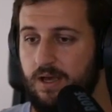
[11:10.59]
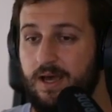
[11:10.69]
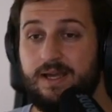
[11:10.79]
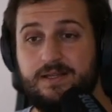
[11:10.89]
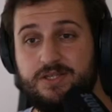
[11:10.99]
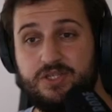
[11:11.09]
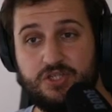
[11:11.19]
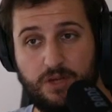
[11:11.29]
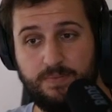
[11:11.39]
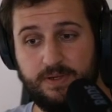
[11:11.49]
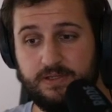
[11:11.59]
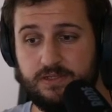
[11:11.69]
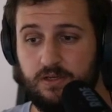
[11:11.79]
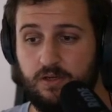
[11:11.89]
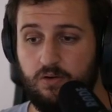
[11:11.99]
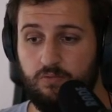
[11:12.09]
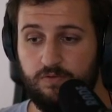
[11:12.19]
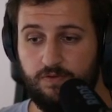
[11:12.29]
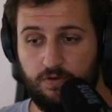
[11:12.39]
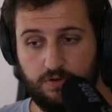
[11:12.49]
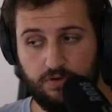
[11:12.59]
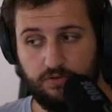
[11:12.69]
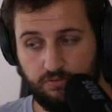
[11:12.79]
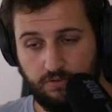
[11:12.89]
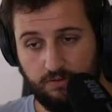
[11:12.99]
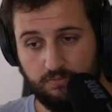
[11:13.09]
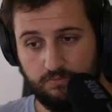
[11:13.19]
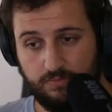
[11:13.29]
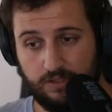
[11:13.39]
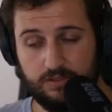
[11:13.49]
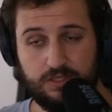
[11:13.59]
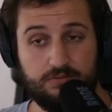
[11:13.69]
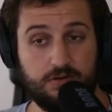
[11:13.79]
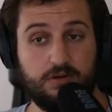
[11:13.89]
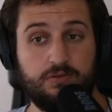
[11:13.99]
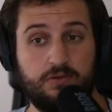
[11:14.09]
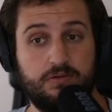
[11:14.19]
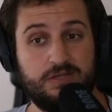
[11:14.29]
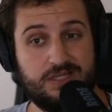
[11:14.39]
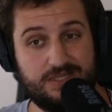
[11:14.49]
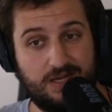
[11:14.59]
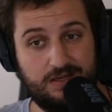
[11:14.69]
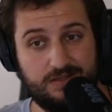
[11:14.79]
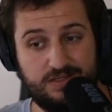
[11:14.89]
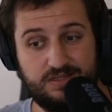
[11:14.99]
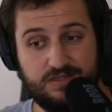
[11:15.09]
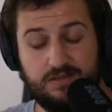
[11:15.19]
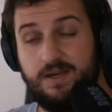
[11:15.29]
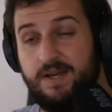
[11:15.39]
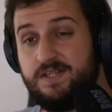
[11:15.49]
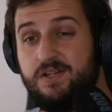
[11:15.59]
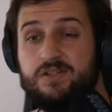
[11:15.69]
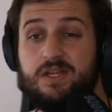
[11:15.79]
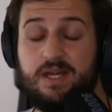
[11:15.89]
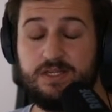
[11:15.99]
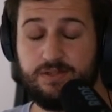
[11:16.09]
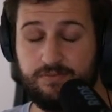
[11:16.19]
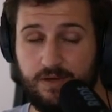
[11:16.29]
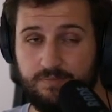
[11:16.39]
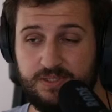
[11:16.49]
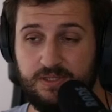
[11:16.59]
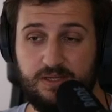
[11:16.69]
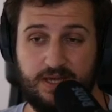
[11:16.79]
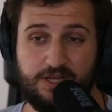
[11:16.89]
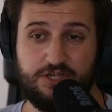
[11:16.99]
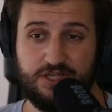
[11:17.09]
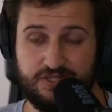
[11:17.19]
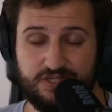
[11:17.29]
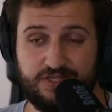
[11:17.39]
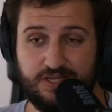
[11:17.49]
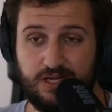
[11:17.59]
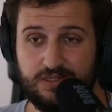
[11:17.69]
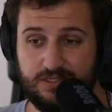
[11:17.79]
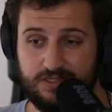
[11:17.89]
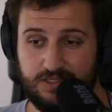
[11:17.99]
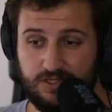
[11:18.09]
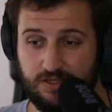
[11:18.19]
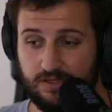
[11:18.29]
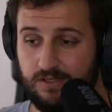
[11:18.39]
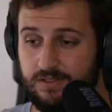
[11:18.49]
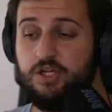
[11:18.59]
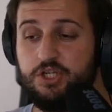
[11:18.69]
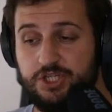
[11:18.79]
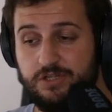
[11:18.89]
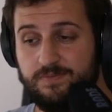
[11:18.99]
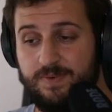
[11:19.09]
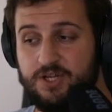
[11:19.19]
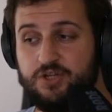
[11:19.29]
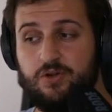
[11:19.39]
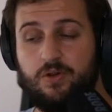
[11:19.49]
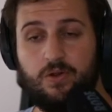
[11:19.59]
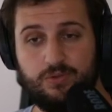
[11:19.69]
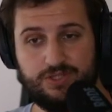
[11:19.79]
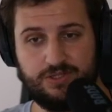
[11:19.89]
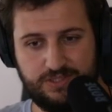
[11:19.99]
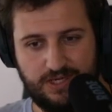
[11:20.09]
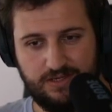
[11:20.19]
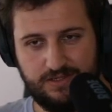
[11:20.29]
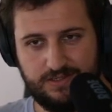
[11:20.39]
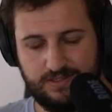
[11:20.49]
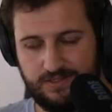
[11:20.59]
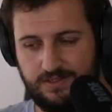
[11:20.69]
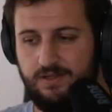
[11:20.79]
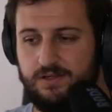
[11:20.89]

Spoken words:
I can stop it with Heroic Throw because Heroic Throw silences. It's not an interrupt, it just silences the target. Shield Bash also silences.